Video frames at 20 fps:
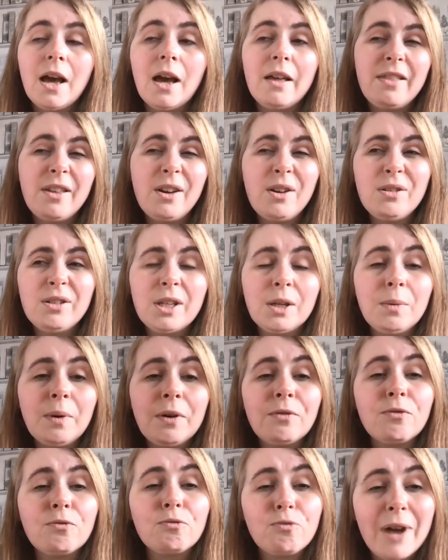are those who
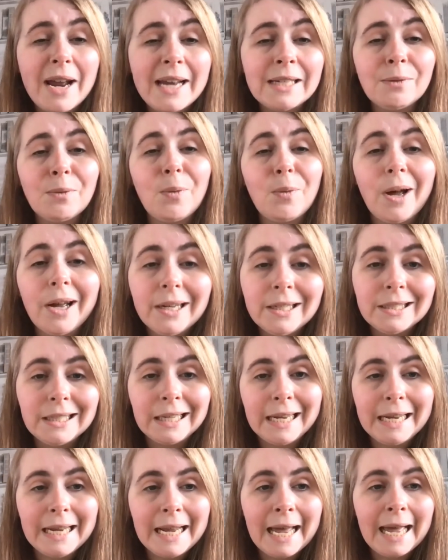have read
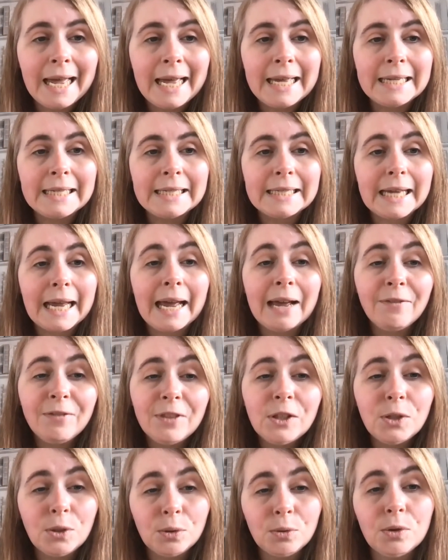widely and have
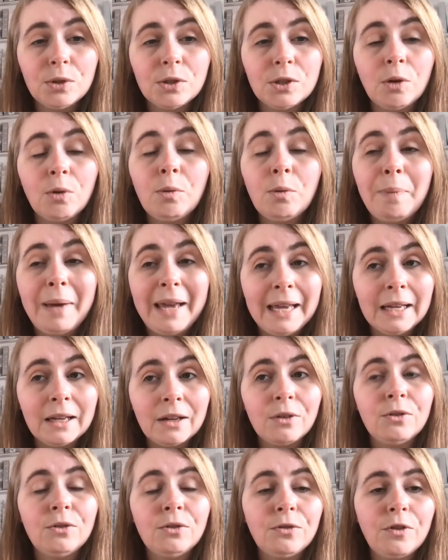the tools to
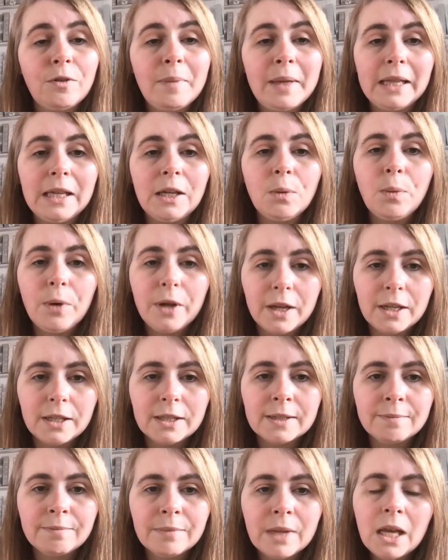unpick unfamiliar words.